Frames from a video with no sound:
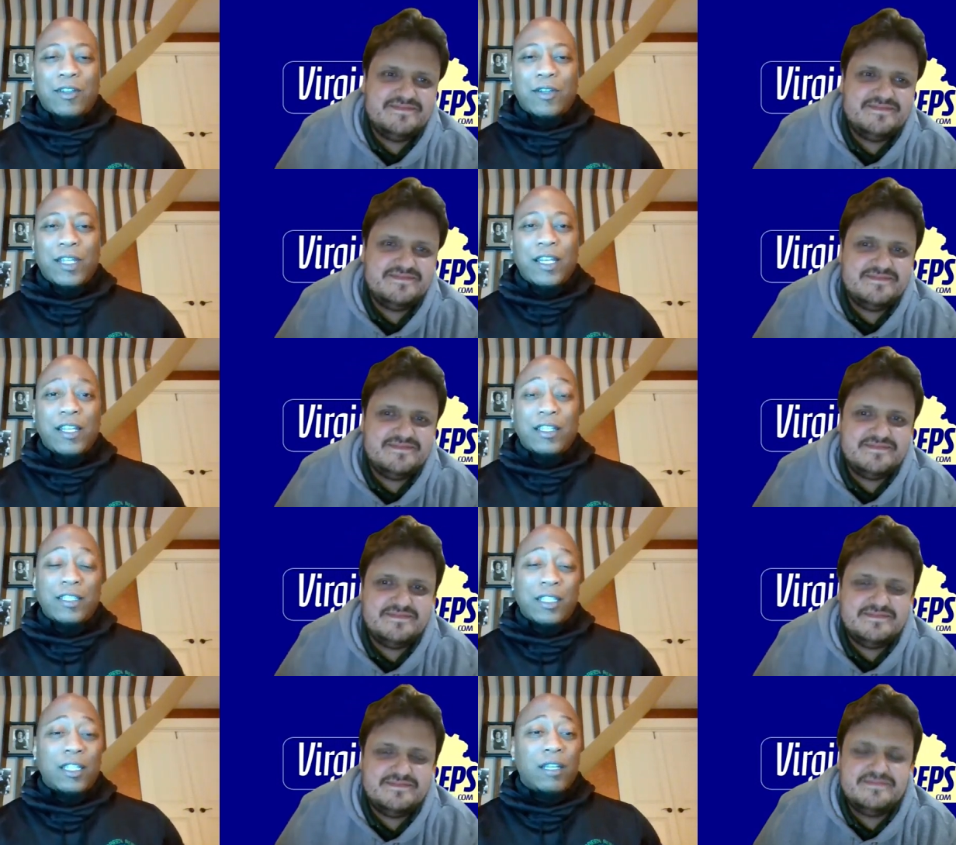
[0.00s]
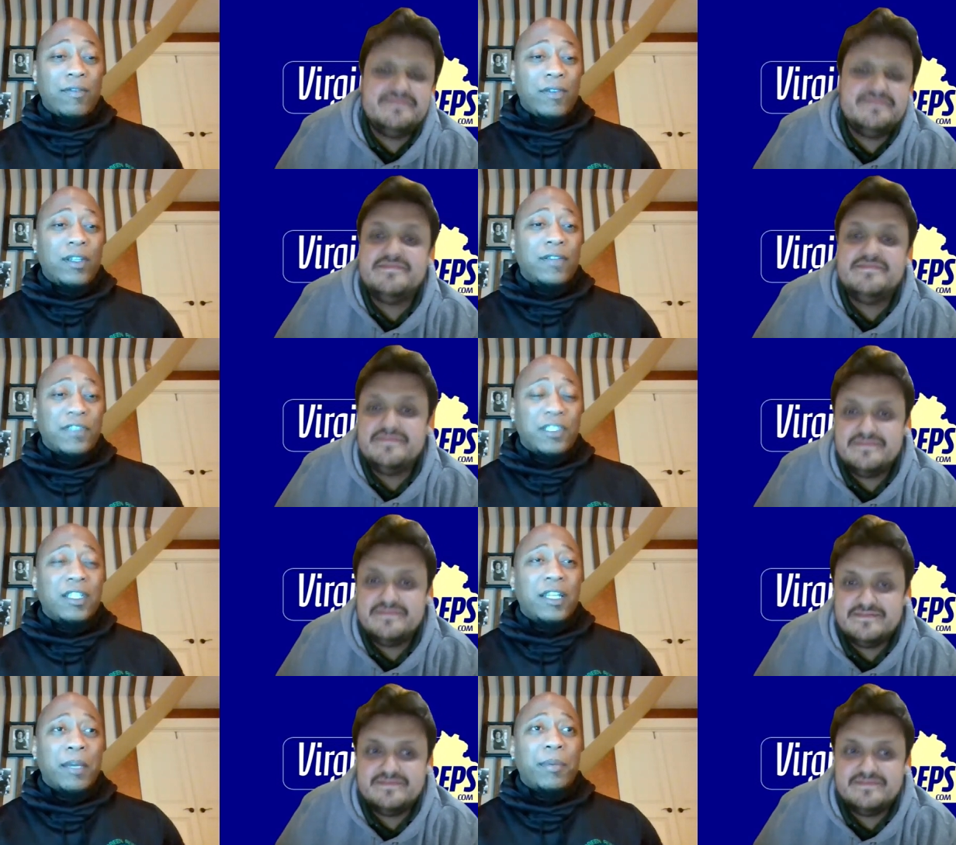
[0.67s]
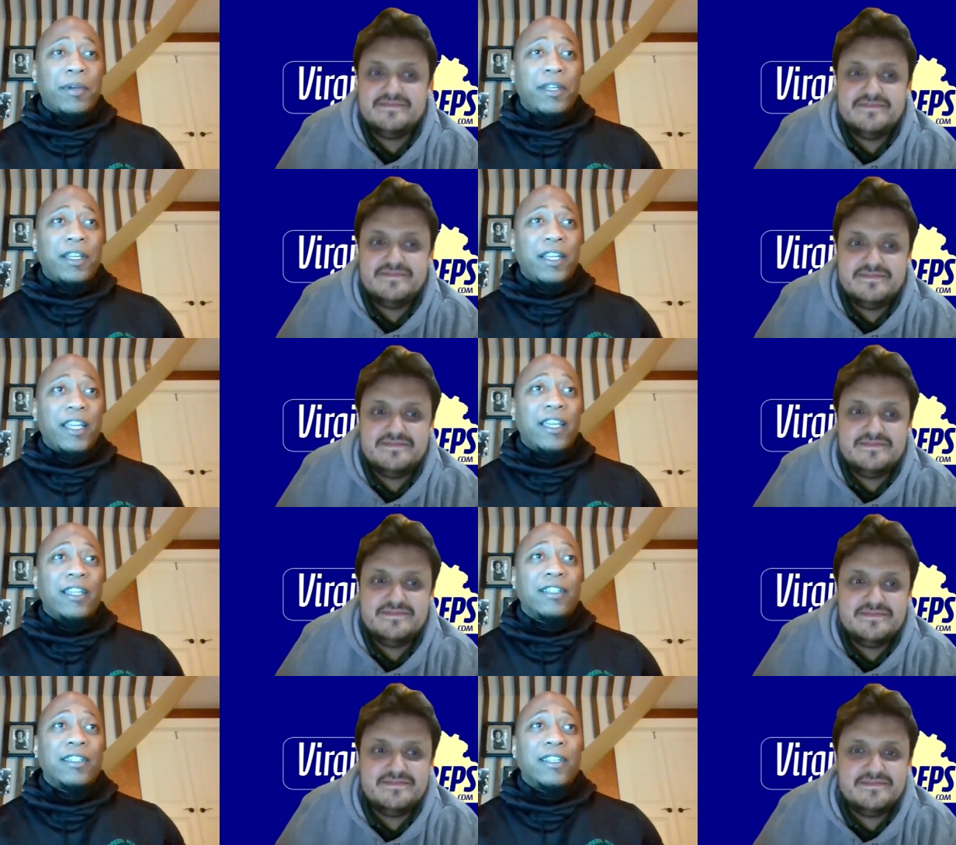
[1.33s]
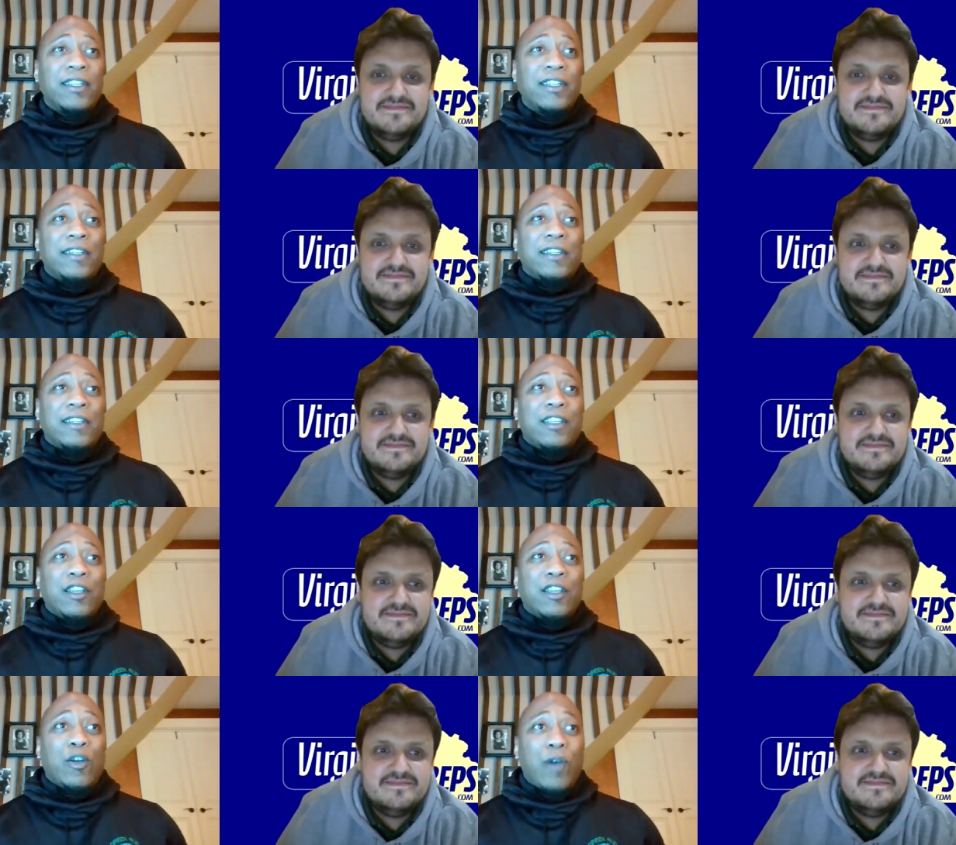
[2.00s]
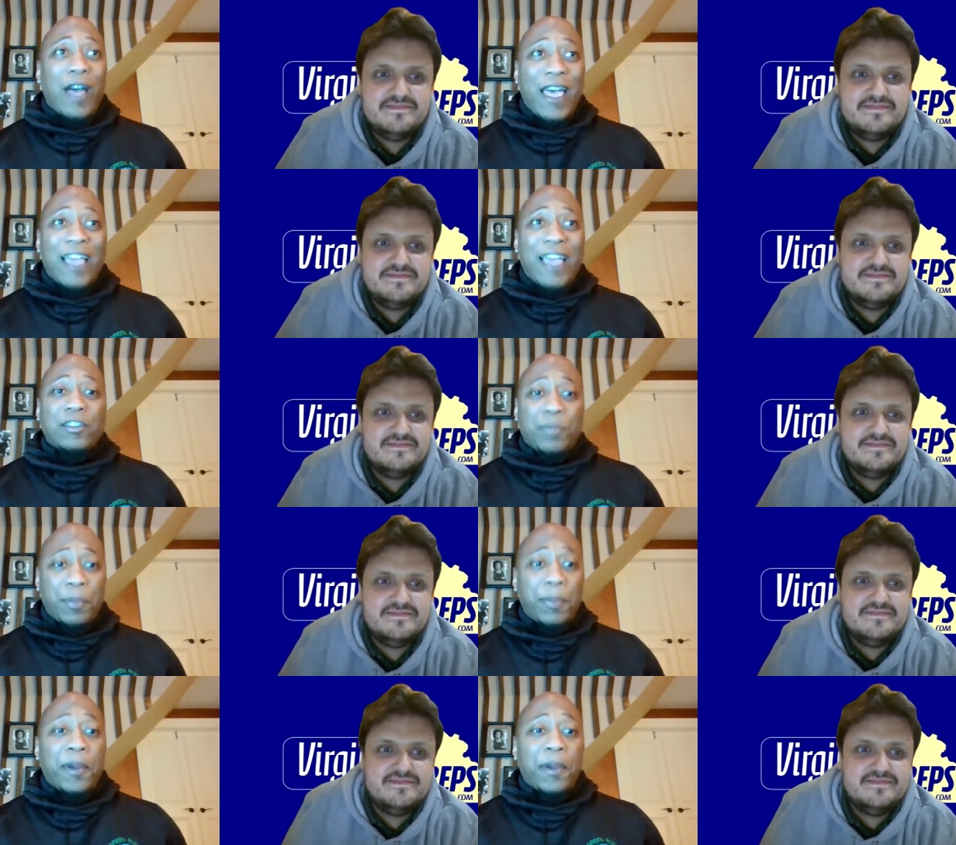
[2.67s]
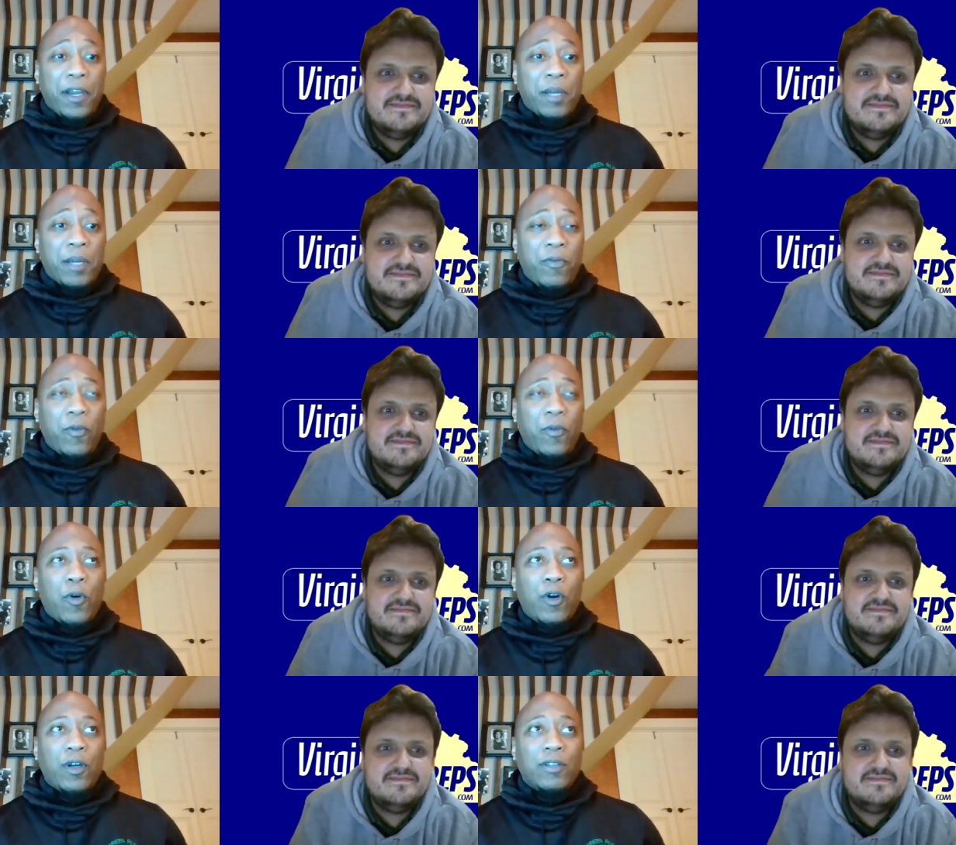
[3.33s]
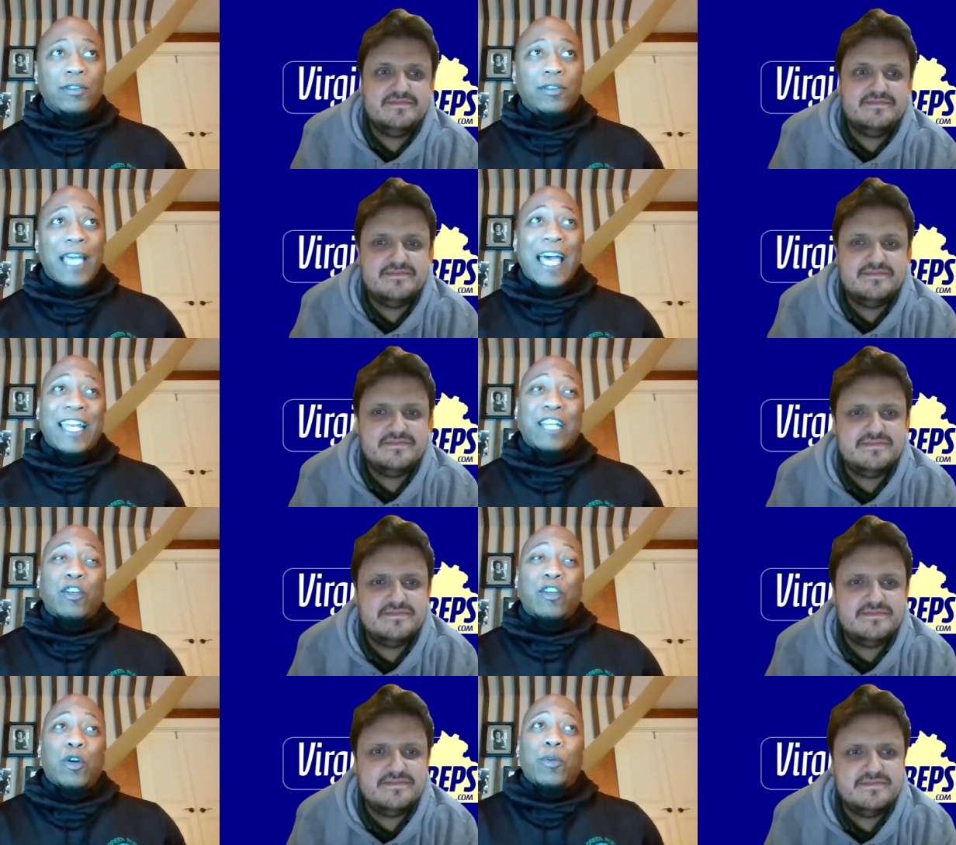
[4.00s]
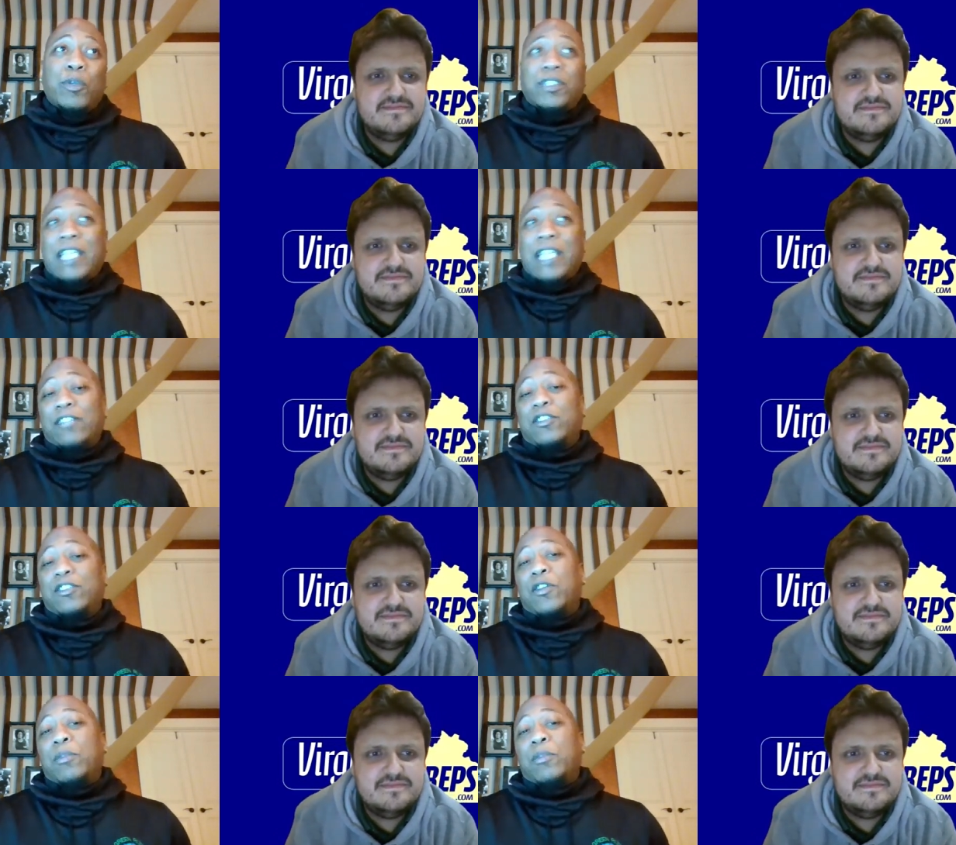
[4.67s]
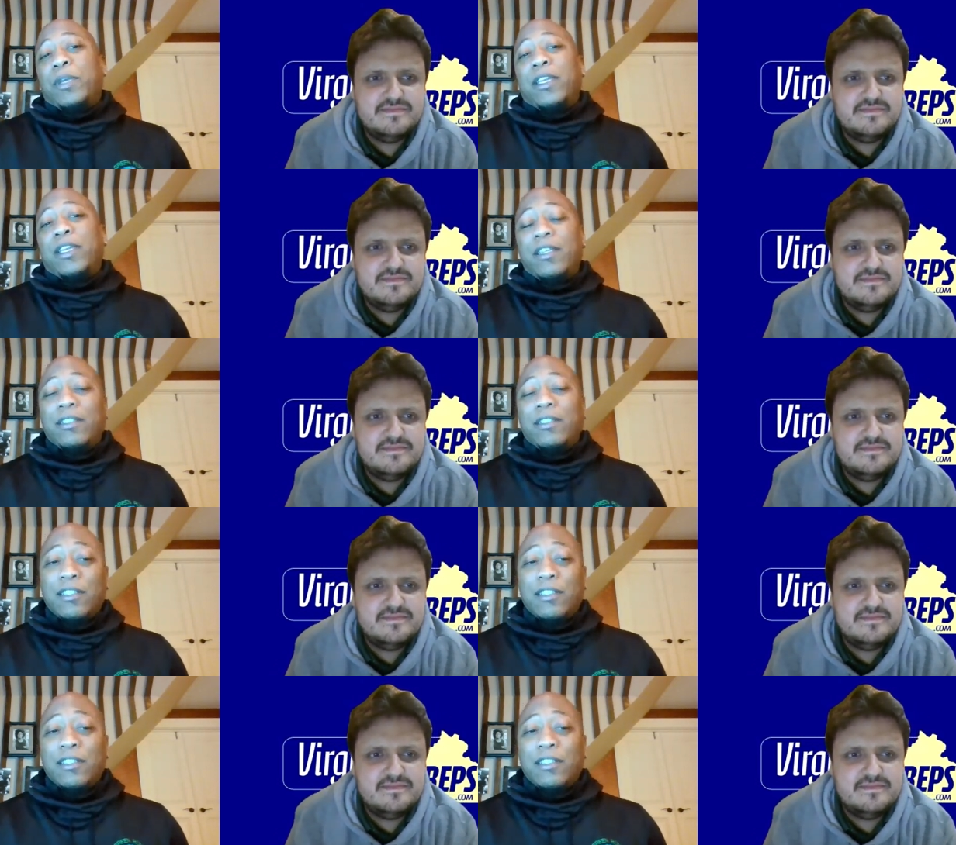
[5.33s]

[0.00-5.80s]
Speaker 1: You know, it is a level of celebrity that, you know, I had to prepare him for. I didn't know it was actually going to be